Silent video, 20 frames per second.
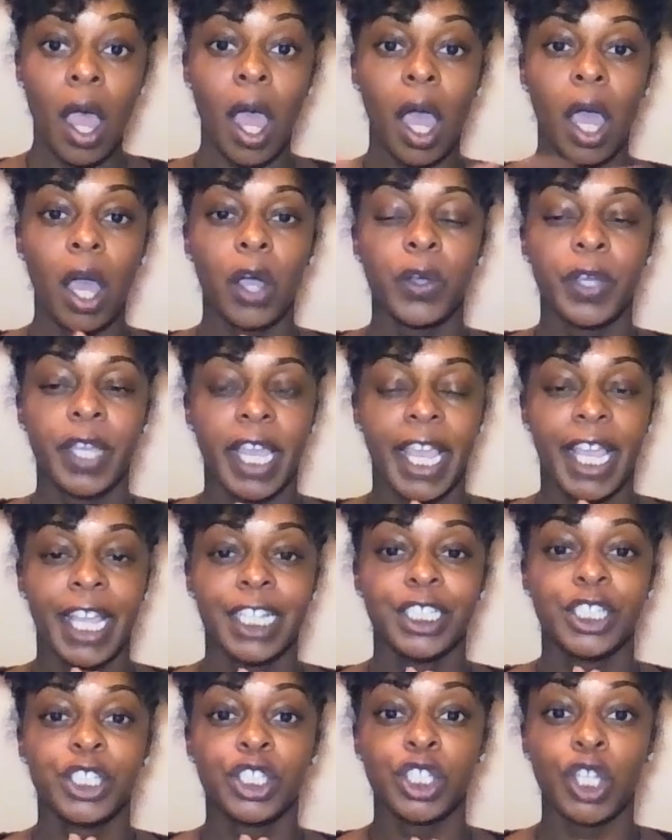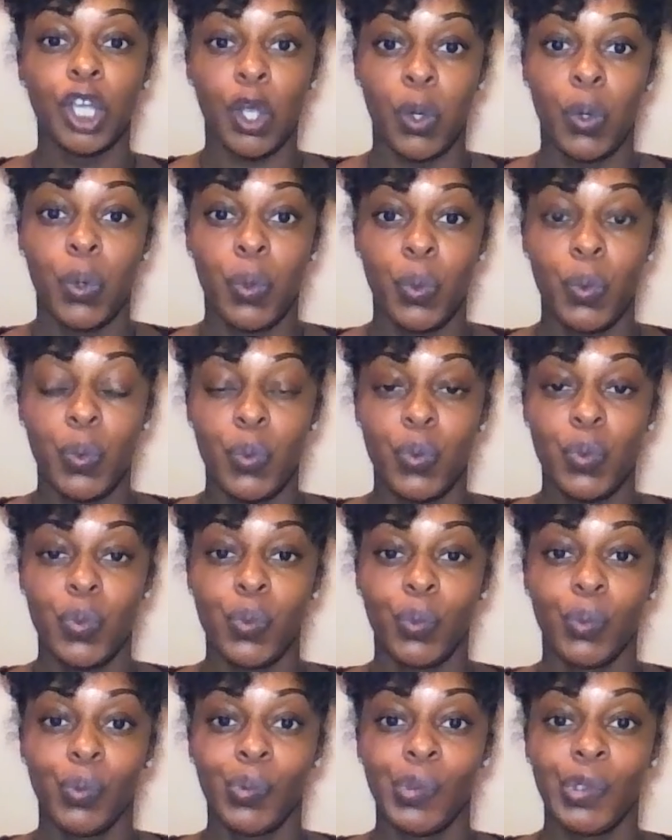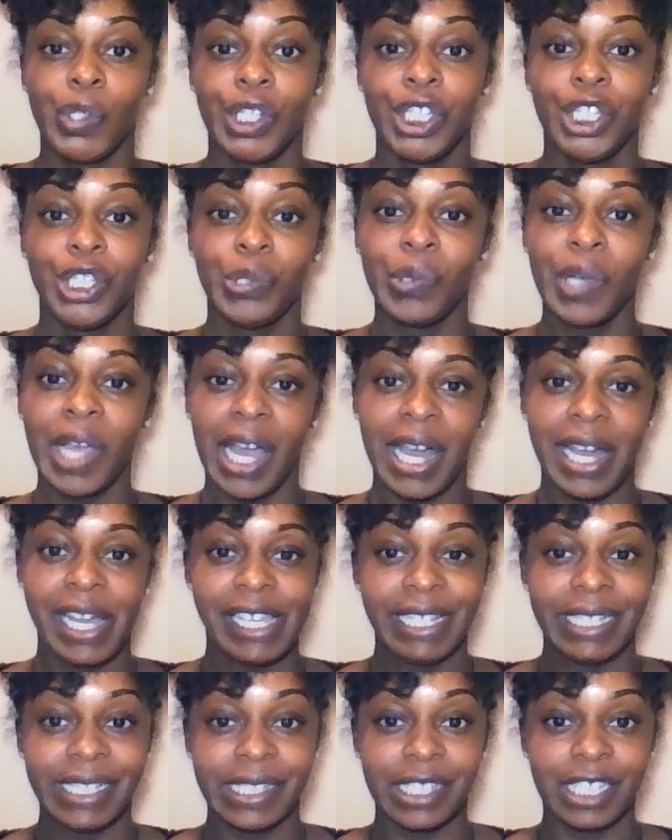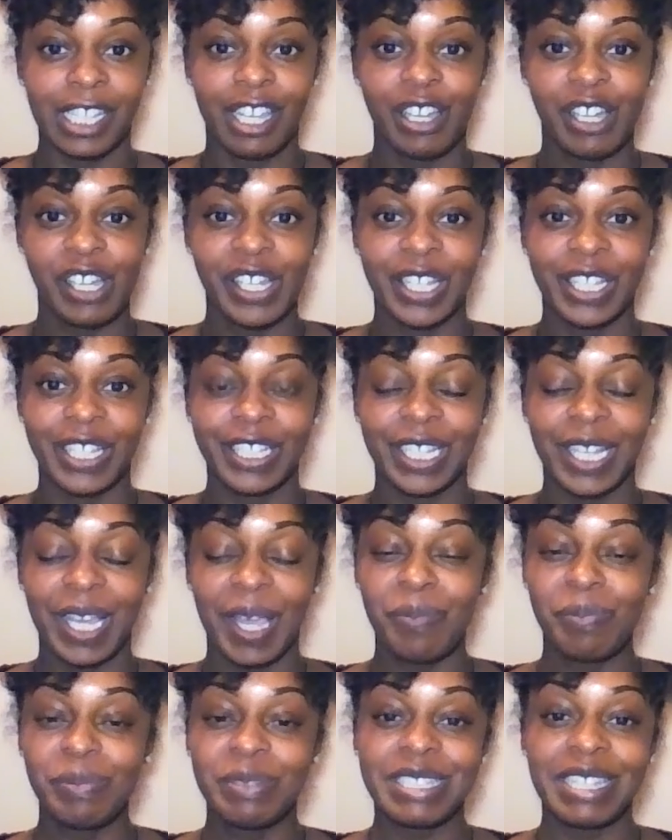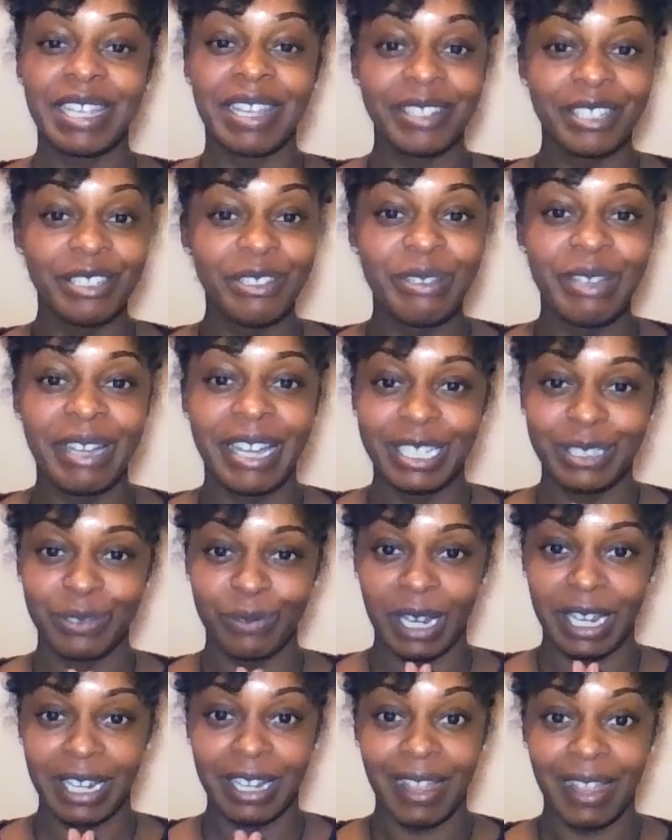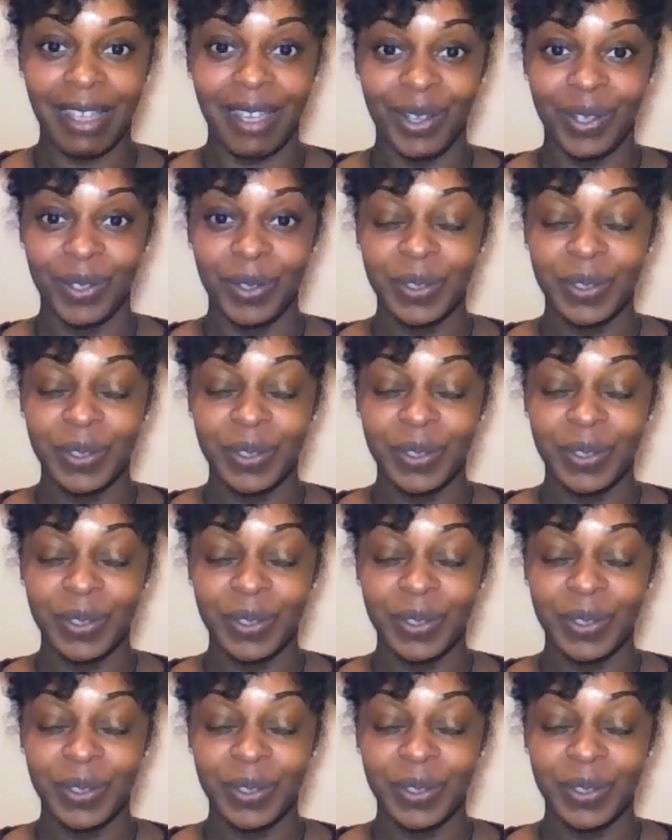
Okay, so you guys, I'm telling you guys right now,